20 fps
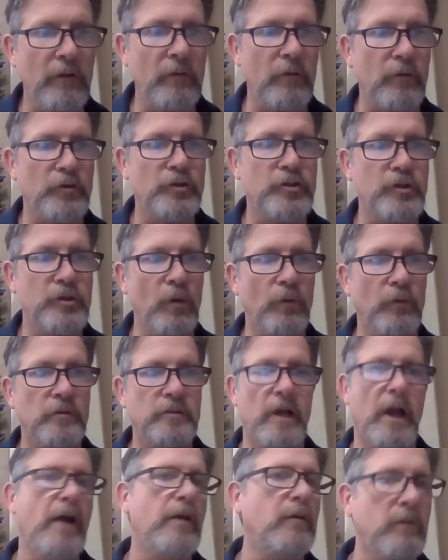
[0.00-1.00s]
their shoulders.
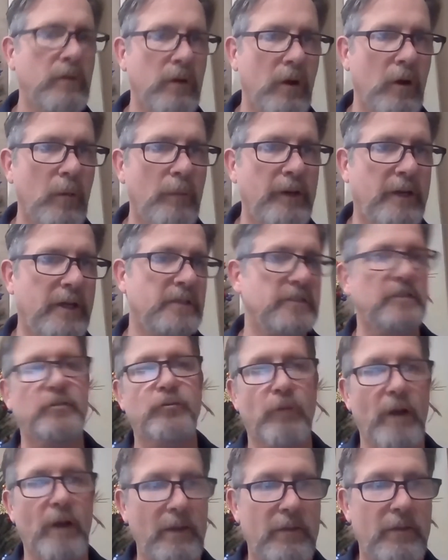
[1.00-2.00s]
I don't know, because it's
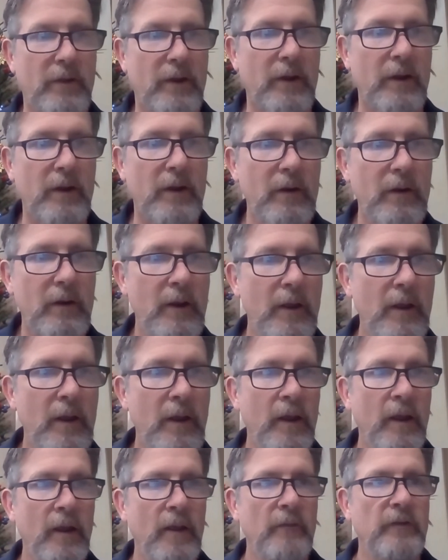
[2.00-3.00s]
right there.
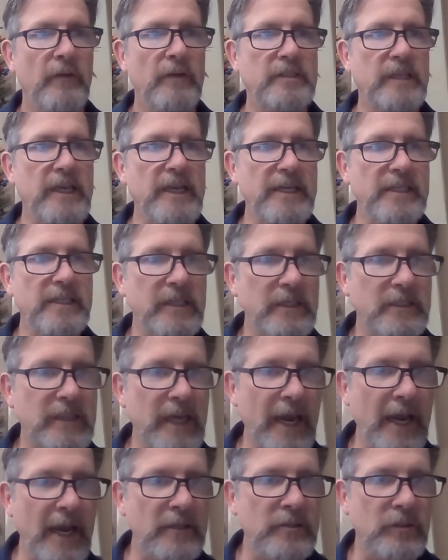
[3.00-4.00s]
That's the easiest
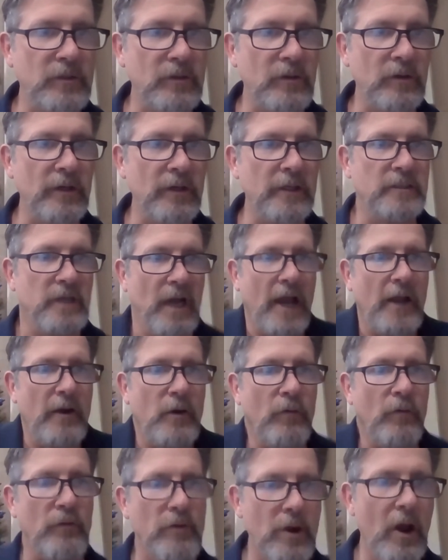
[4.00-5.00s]
answer is I
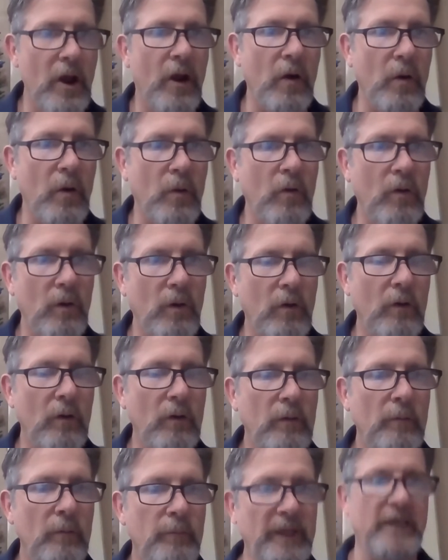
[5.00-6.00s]
don't know,
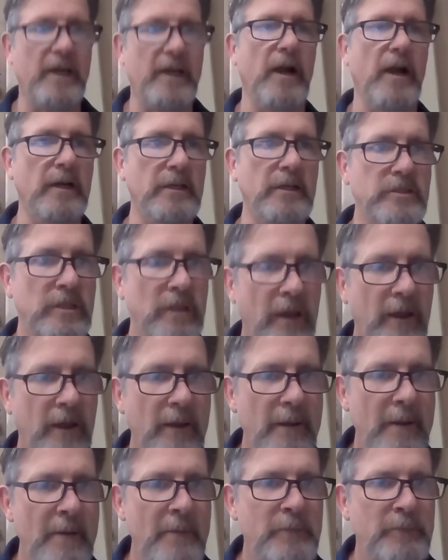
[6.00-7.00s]
because
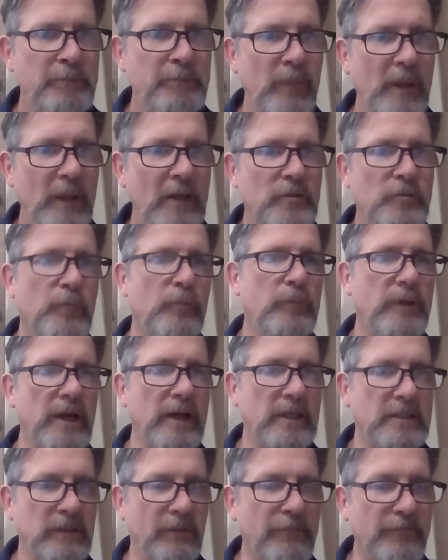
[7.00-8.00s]

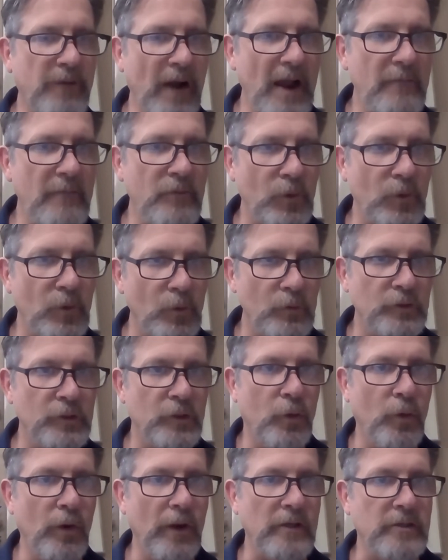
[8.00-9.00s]
it's a 5-year-old's
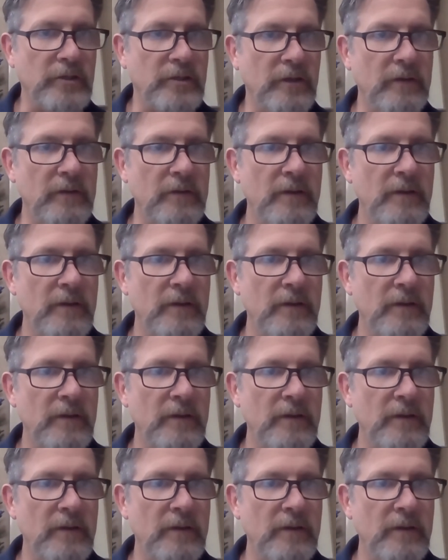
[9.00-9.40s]
question.